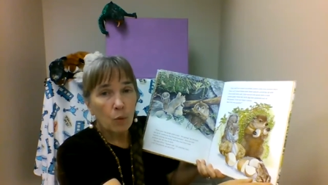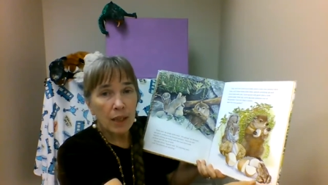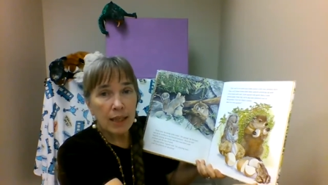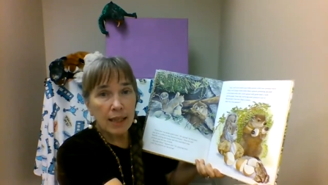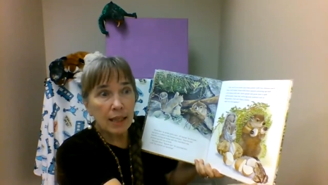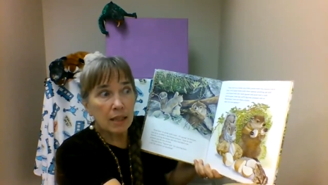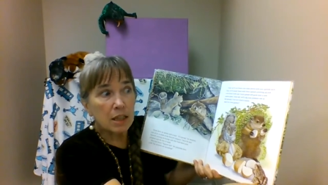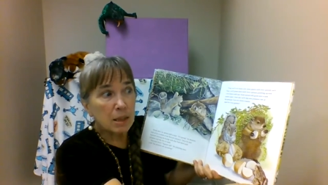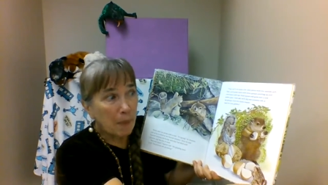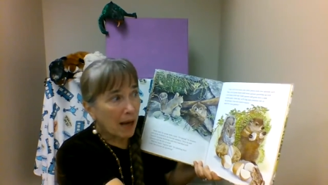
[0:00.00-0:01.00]
We need a
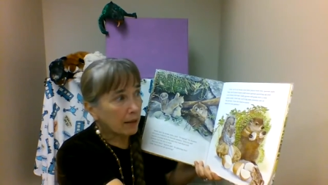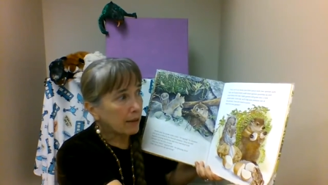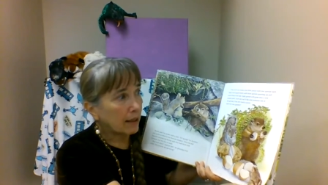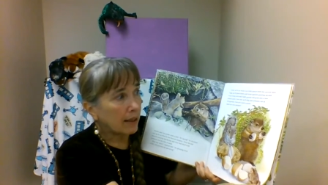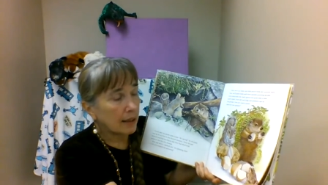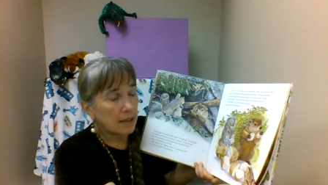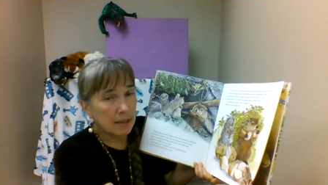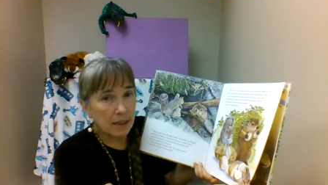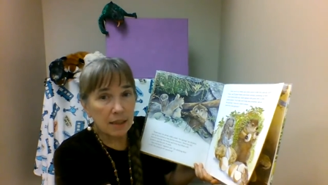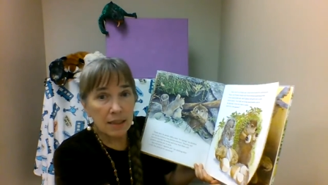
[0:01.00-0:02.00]
spot that gets
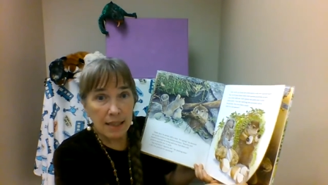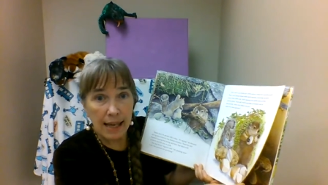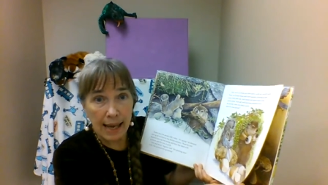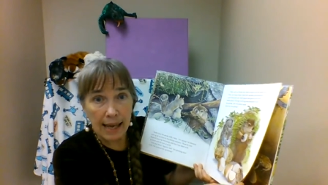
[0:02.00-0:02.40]
six to